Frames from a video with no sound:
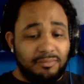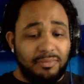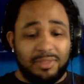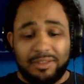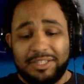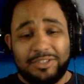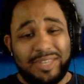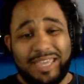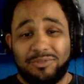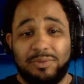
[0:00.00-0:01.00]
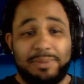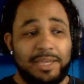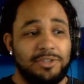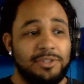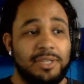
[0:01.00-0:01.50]
These last 3
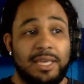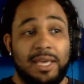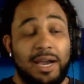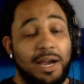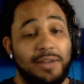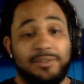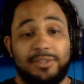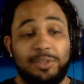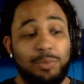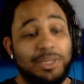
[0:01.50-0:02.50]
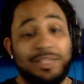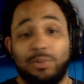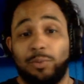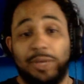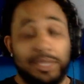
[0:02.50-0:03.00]
matches, honestly, we need to
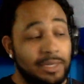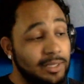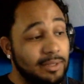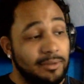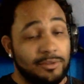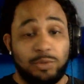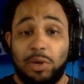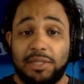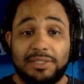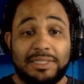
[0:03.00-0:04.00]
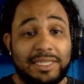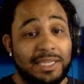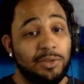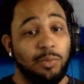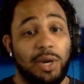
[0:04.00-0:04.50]
win Swansea and
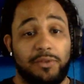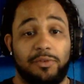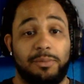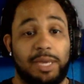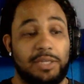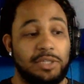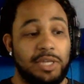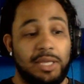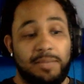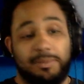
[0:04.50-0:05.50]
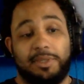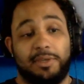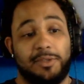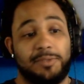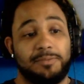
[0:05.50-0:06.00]
the Watford match
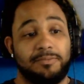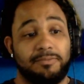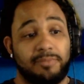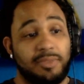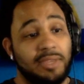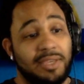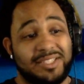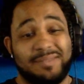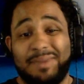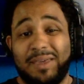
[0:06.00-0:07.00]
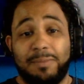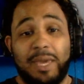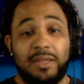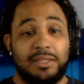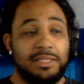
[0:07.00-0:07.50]
because, like I said,
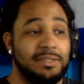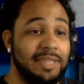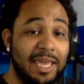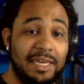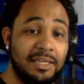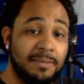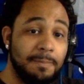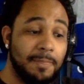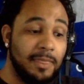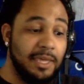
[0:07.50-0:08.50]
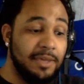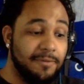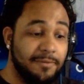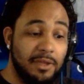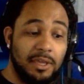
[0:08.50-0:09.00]
mathematically, then
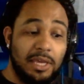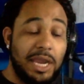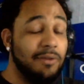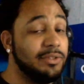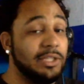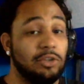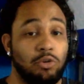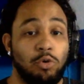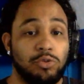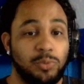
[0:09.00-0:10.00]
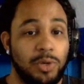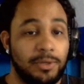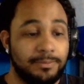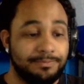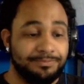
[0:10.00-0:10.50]
if everything goes well
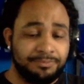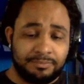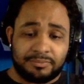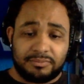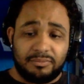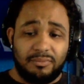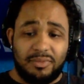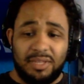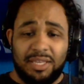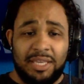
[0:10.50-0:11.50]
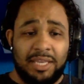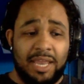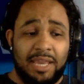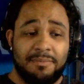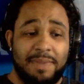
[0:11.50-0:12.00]

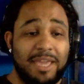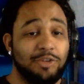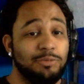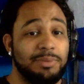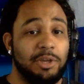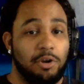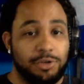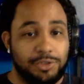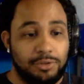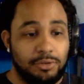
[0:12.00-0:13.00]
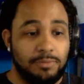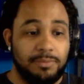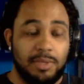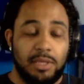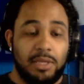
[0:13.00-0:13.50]
and Man U beat Arsenal,
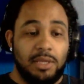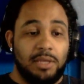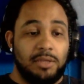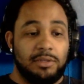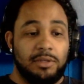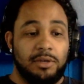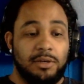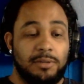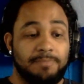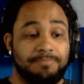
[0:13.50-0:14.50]
um,